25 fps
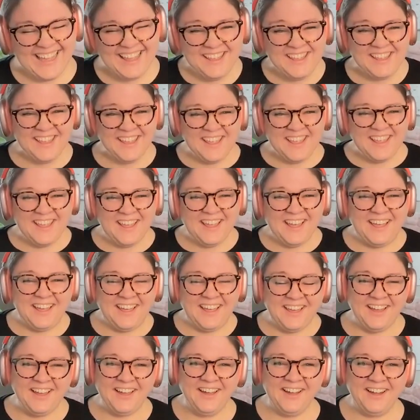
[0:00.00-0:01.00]

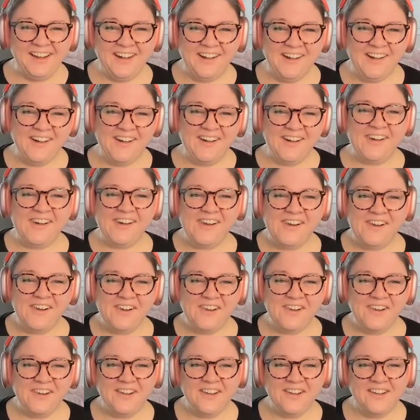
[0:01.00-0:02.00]

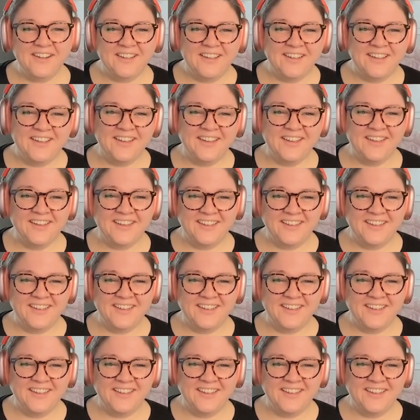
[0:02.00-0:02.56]
[no speech]